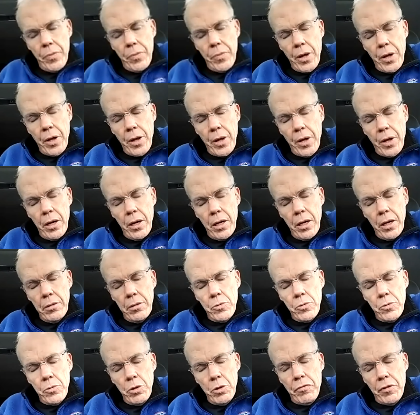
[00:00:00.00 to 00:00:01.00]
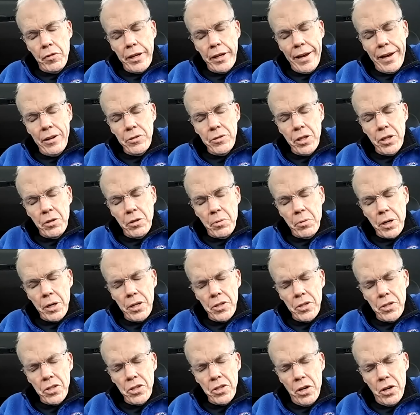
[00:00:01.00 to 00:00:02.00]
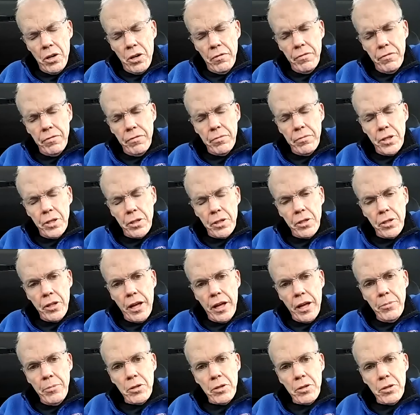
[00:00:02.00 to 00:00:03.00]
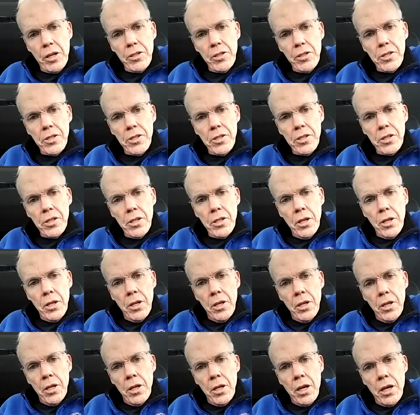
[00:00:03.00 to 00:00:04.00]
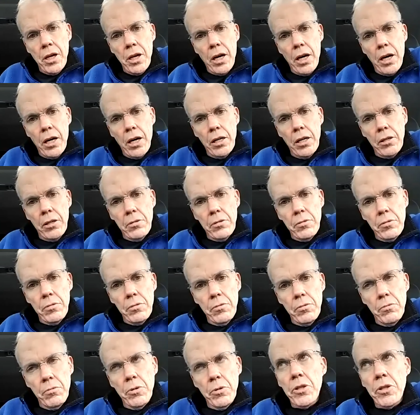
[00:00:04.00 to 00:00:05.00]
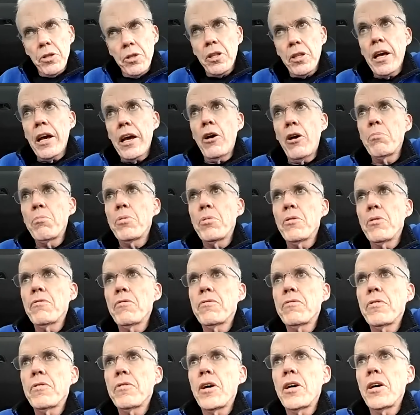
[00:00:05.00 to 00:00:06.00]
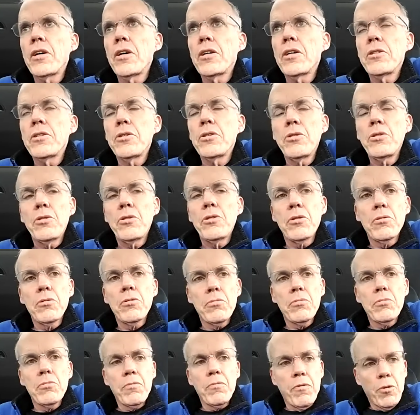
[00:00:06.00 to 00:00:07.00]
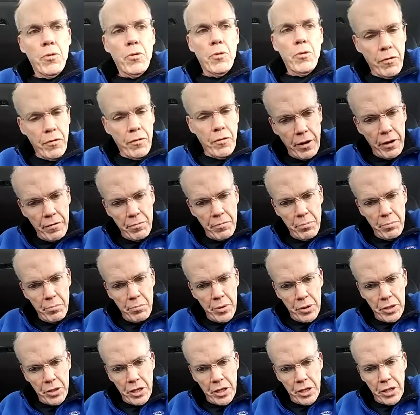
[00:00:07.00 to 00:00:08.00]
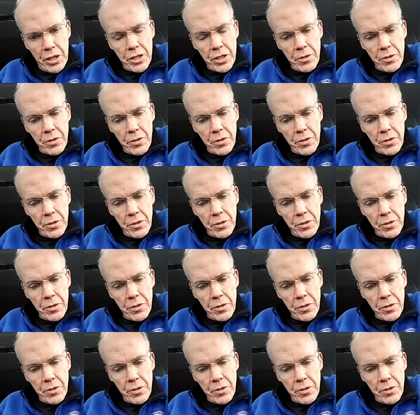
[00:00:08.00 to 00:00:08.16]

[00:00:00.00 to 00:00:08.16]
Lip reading: truthfully, I don't think we're going to solve the climate crisis with the help of, 4 or 5 billionaires.